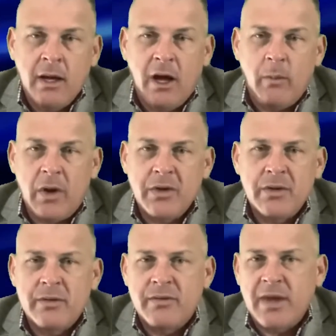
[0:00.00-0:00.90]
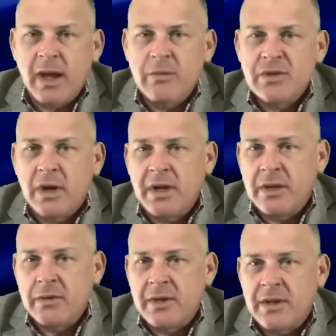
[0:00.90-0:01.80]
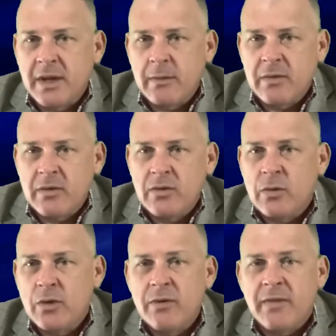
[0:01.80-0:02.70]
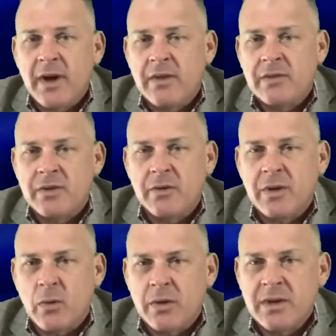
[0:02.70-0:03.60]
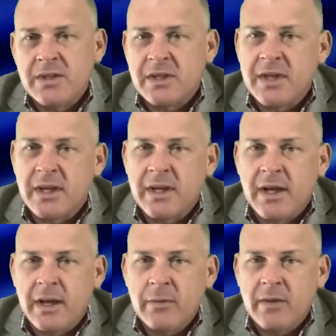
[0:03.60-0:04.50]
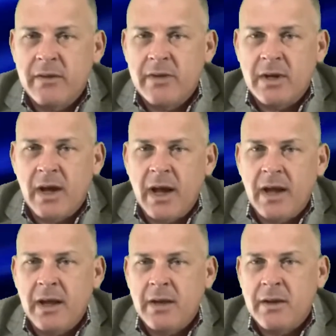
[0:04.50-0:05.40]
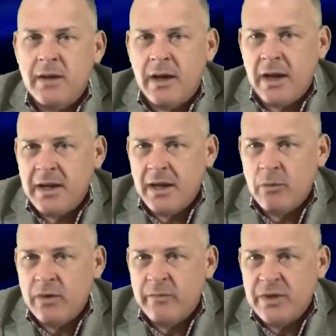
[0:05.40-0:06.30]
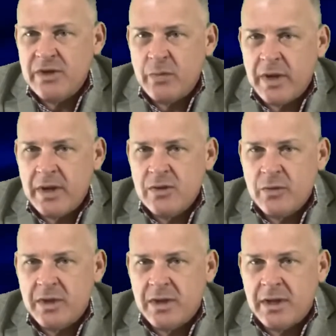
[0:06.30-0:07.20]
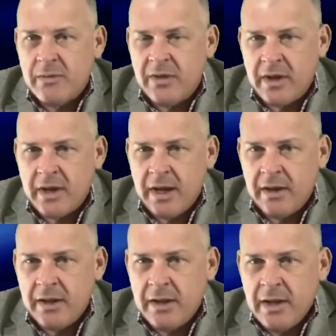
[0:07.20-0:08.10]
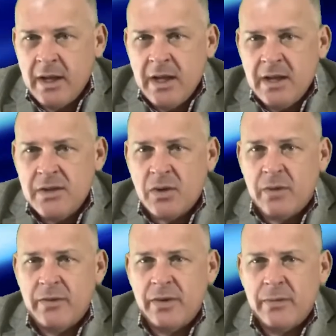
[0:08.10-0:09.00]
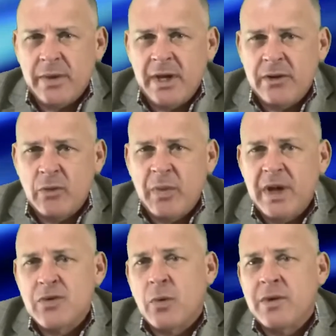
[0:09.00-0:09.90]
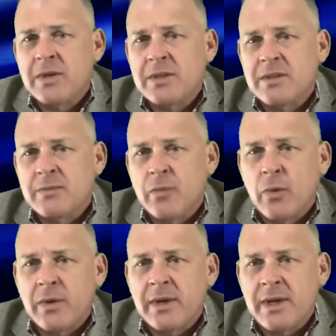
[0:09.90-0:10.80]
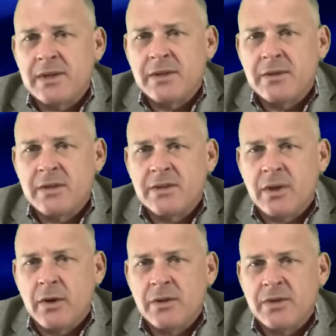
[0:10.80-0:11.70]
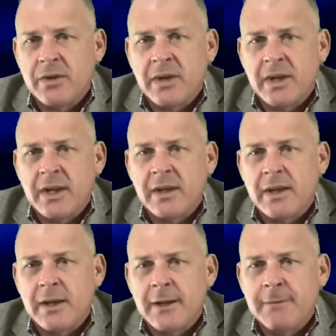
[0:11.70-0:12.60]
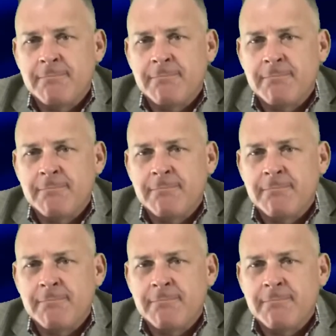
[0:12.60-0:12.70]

A multitude of time has gone into an attempt to unify the zoning ordinance in Kenton County, giving a high number of municipalities within the county. This over 300-page ordinance is important as it addresses all zoning in Kenton County.